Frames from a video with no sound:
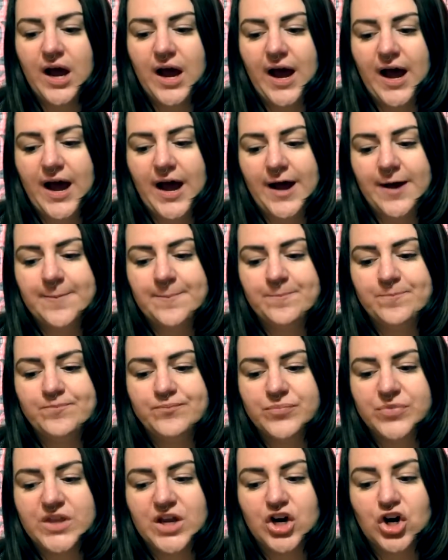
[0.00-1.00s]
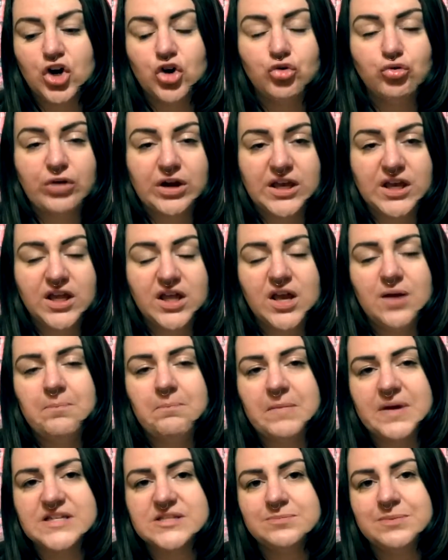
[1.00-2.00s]
The curriculum
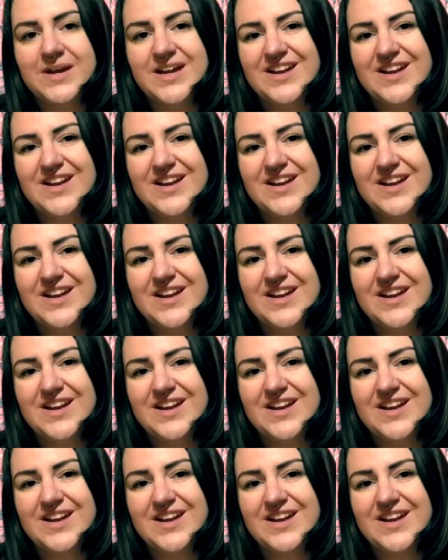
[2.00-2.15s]
must be